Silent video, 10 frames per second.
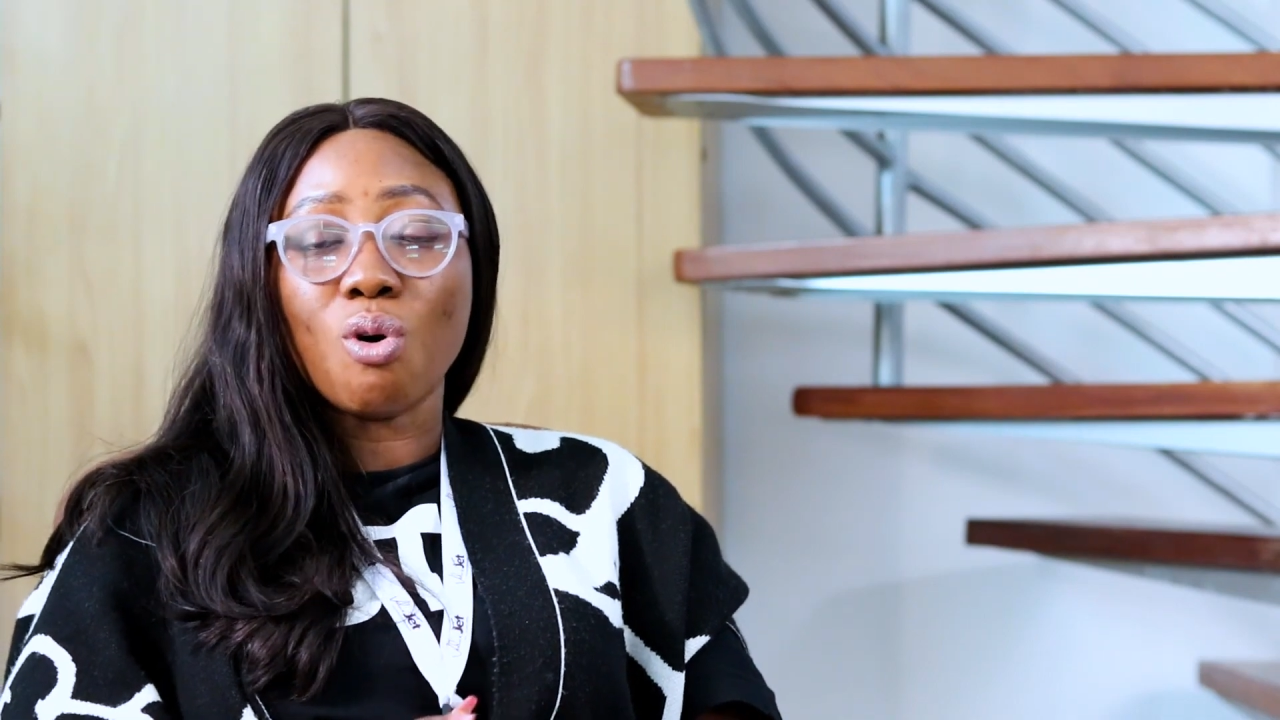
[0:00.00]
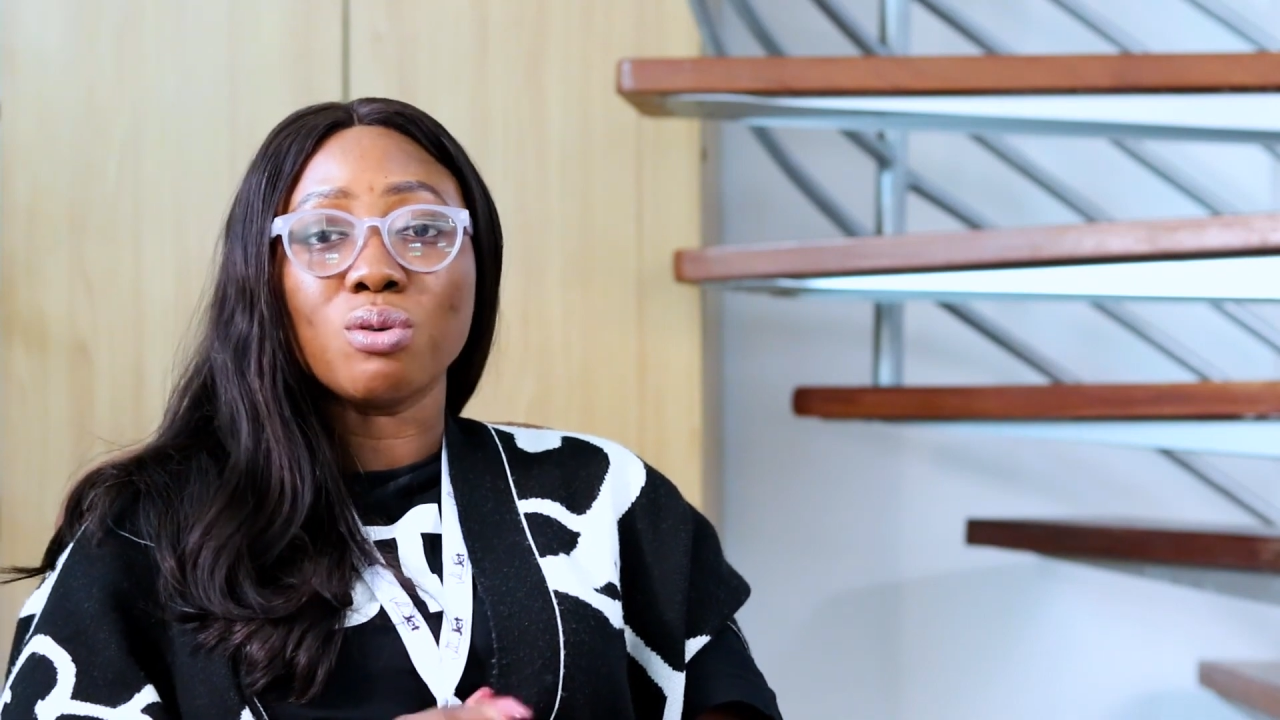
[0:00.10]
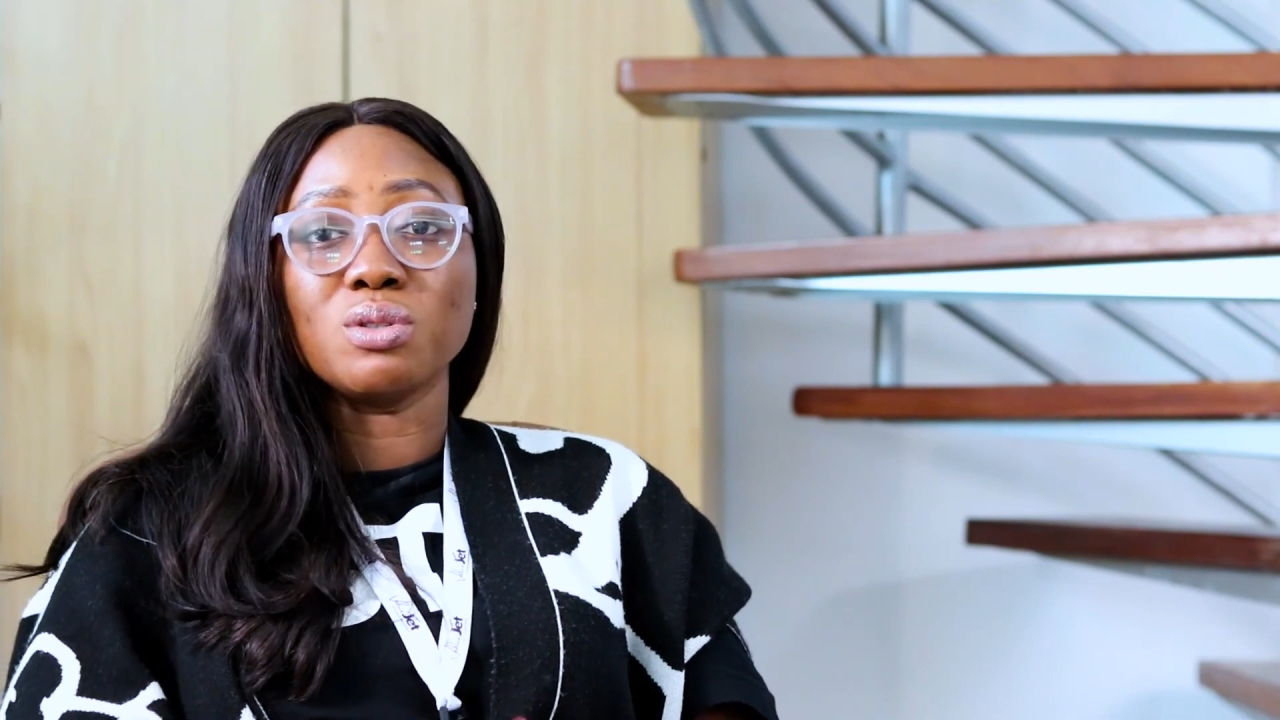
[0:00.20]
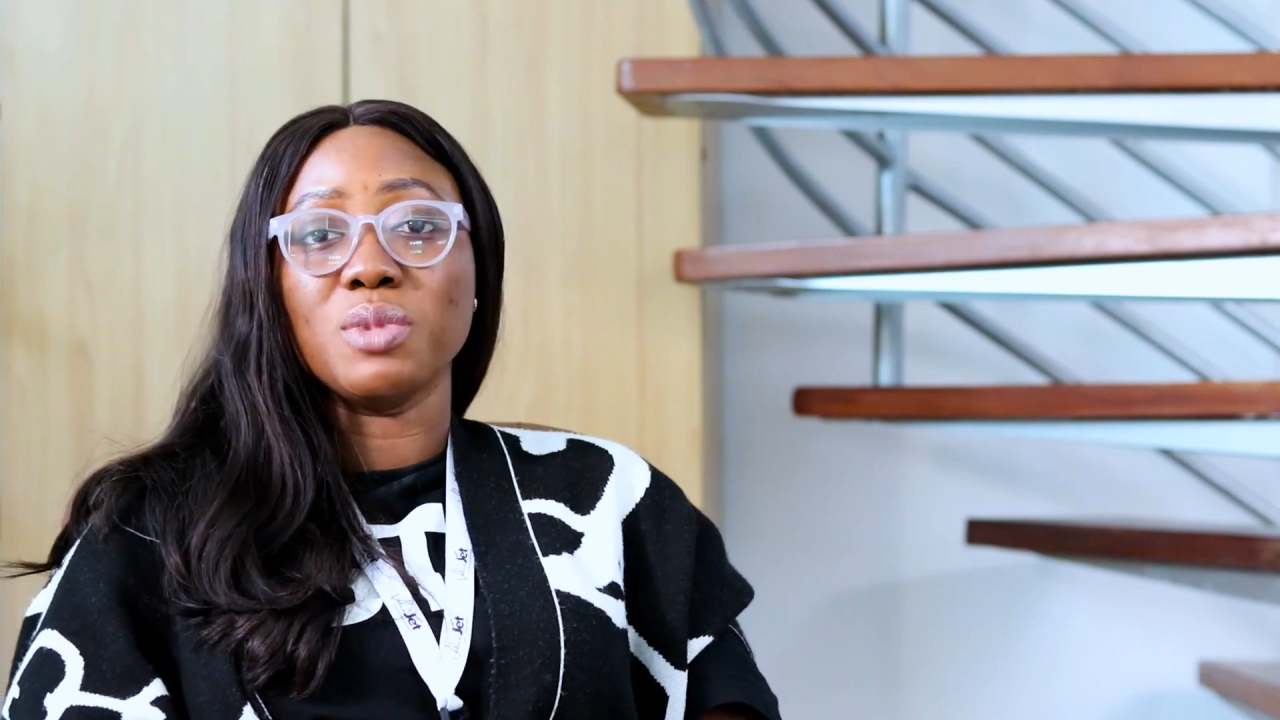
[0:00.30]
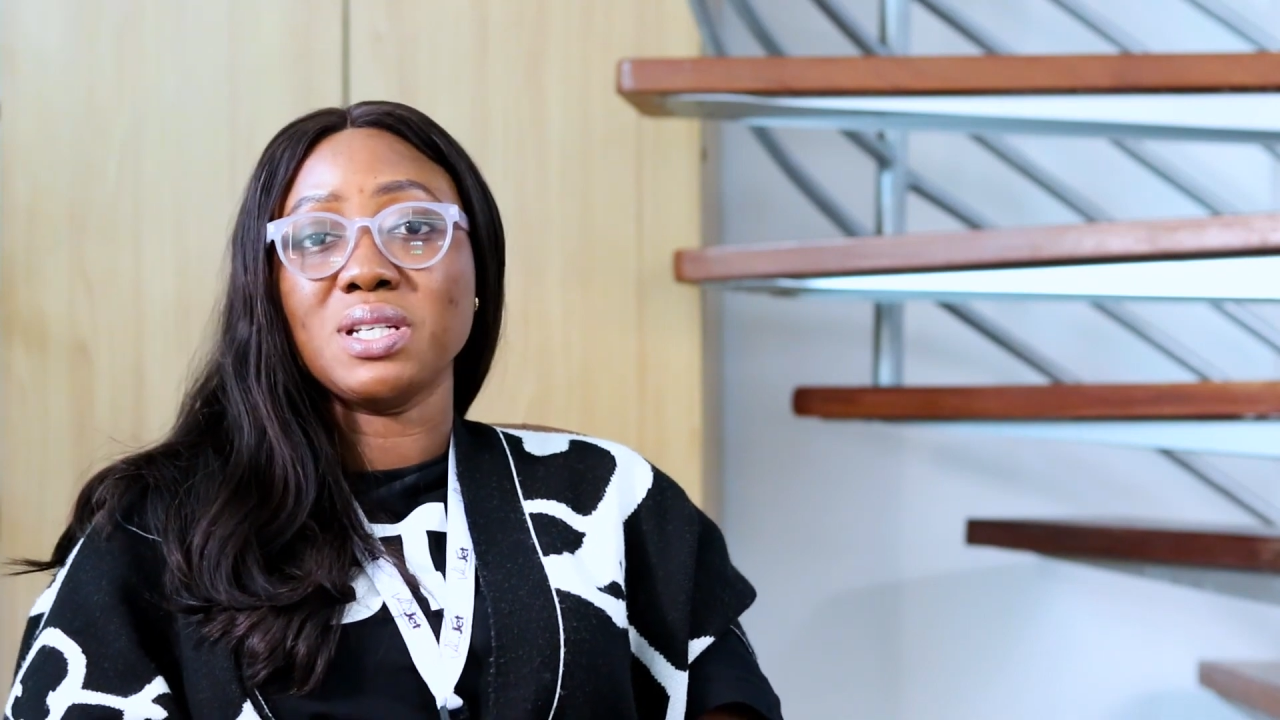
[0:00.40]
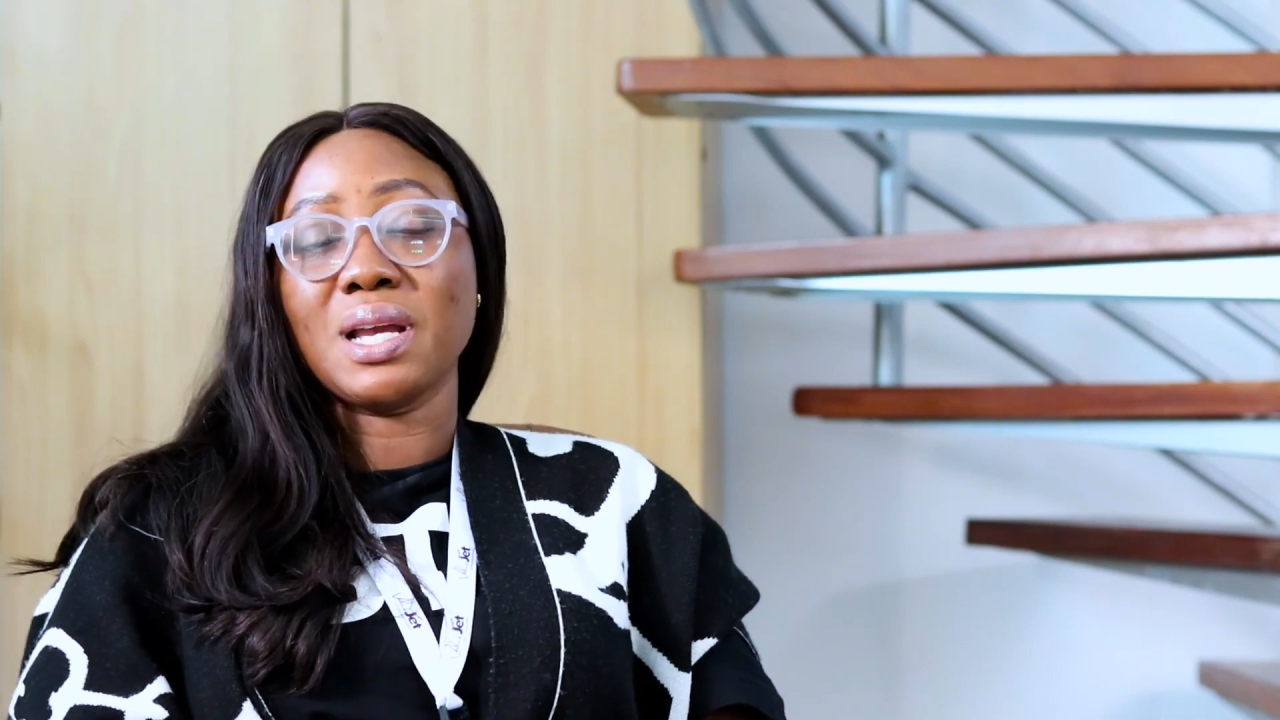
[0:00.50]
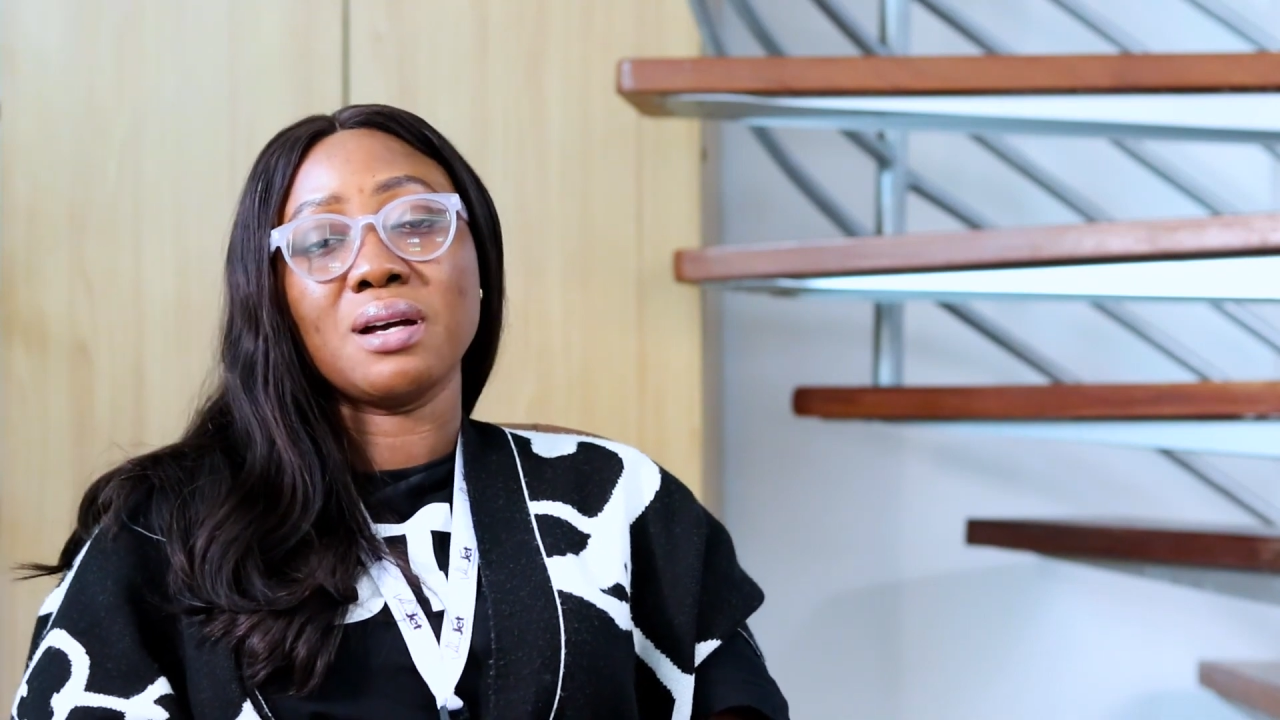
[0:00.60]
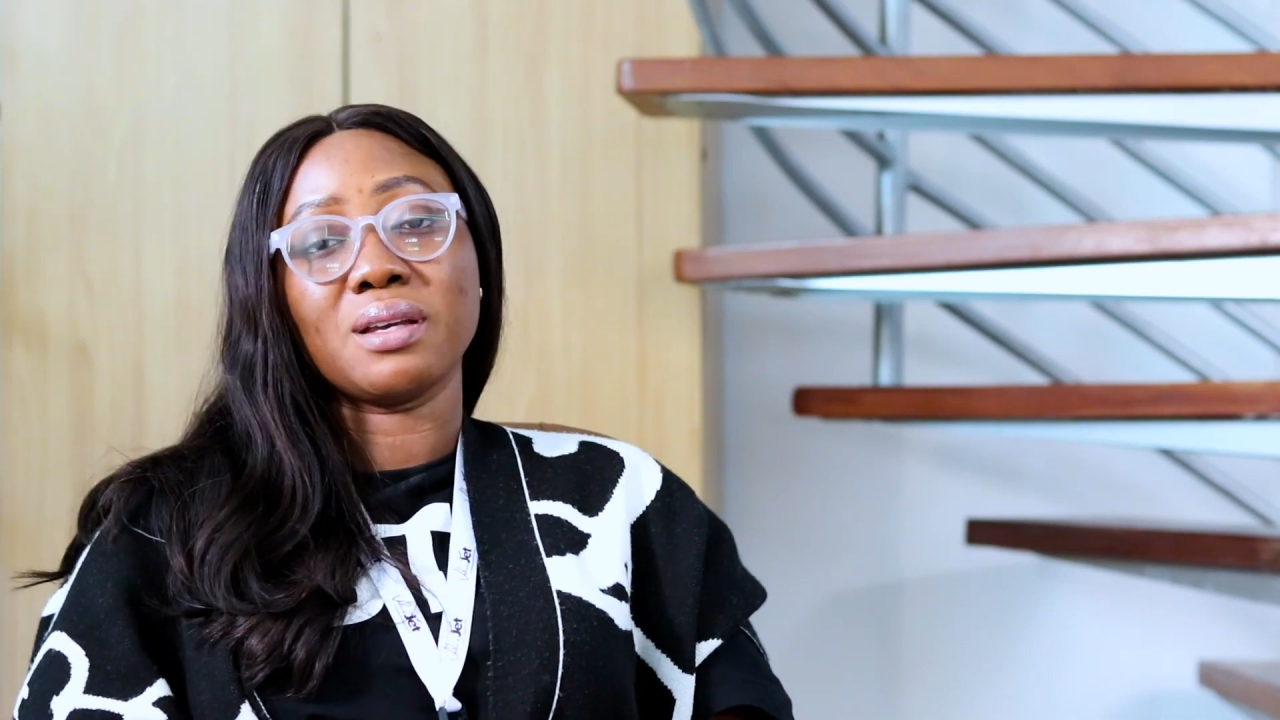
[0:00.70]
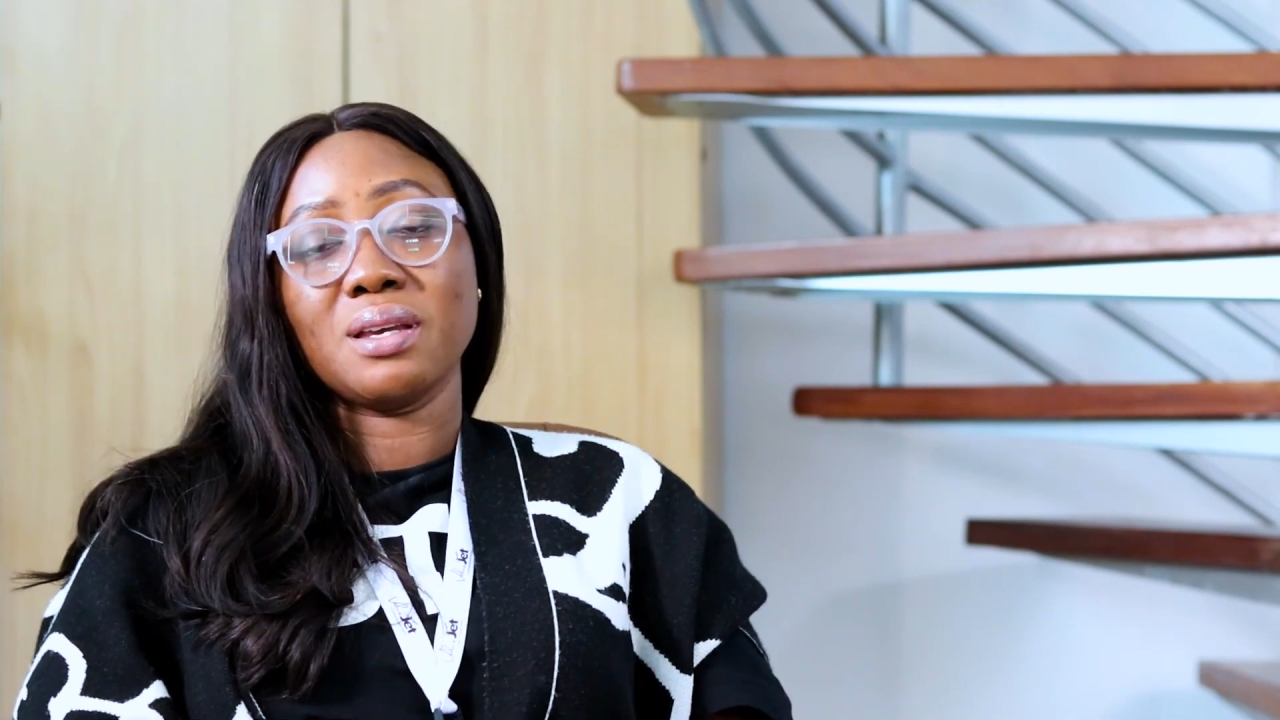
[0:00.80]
all the medical